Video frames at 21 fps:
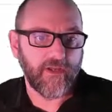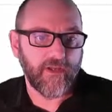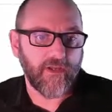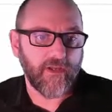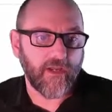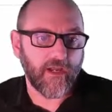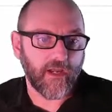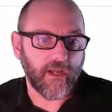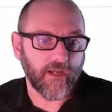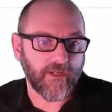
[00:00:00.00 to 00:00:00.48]

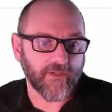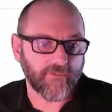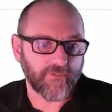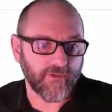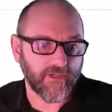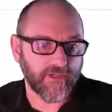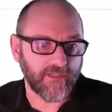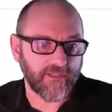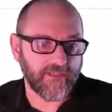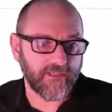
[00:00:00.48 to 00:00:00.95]
because we're
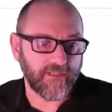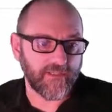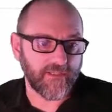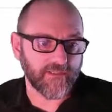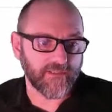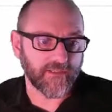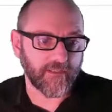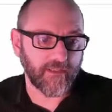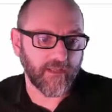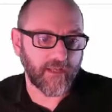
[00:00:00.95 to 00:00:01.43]
going to see
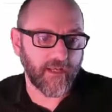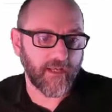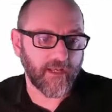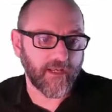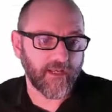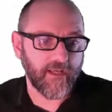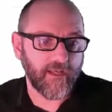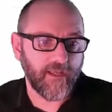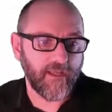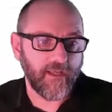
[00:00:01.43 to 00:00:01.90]
this a
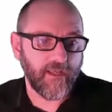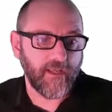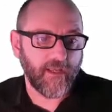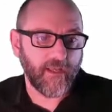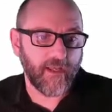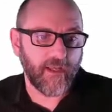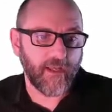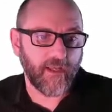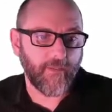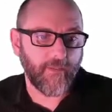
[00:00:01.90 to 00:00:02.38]
lot.
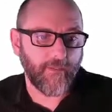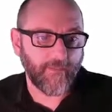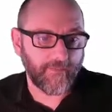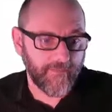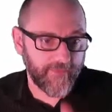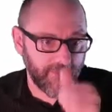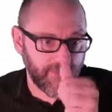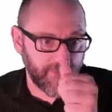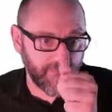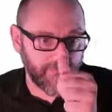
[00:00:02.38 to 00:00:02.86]

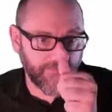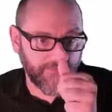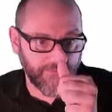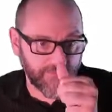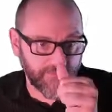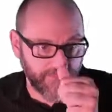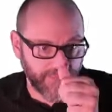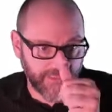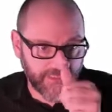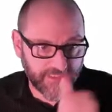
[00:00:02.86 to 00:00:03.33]

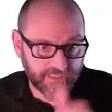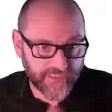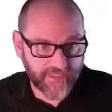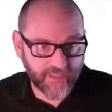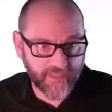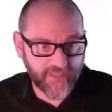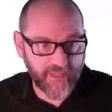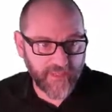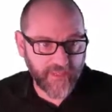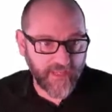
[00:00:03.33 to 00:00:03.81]
This
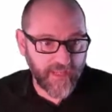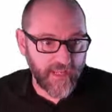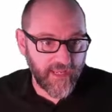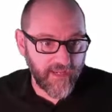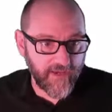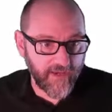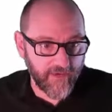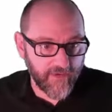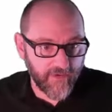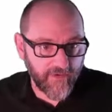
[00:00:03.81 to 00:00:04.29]
thing
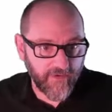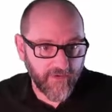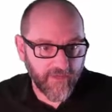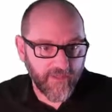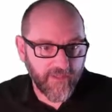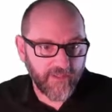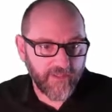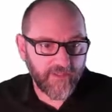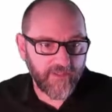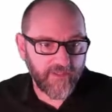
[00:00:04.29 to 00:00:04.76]
here
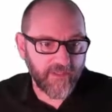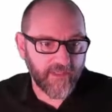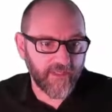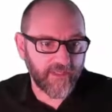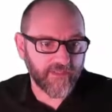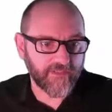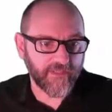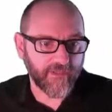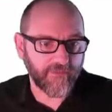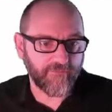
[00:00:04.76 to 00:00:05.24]

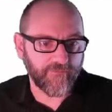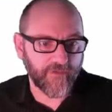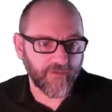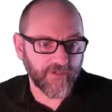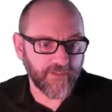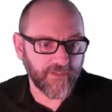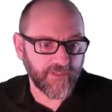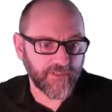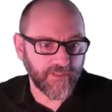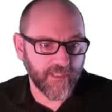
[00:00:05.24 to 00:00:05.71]
is a
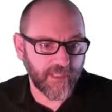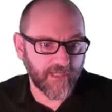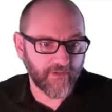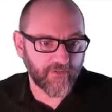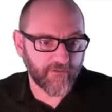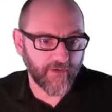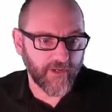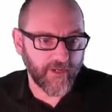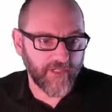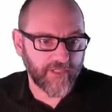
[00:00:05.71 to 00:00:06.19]
function
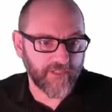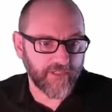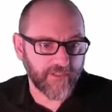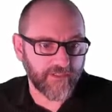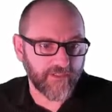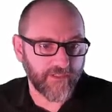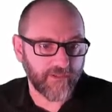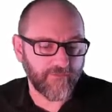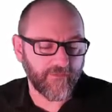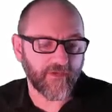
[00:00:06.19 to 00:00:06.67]

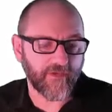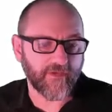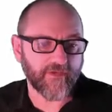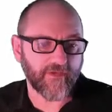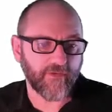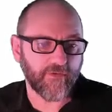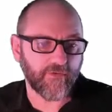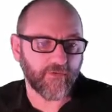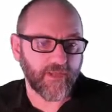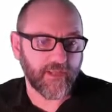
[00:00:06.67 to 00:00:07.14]
declaration, a
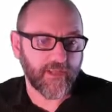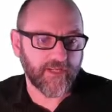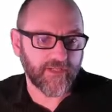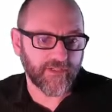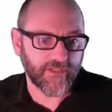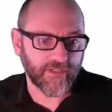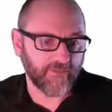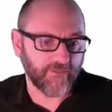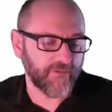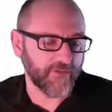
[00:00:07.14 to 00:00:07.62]
function
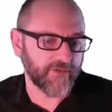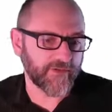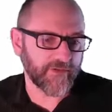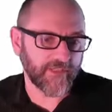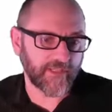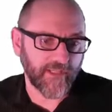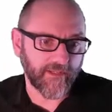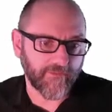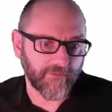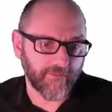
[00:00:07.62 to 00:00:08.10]
creation, a
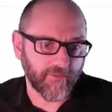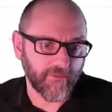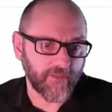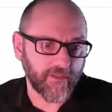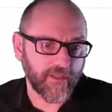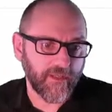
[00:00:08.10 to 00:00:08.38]
function literal,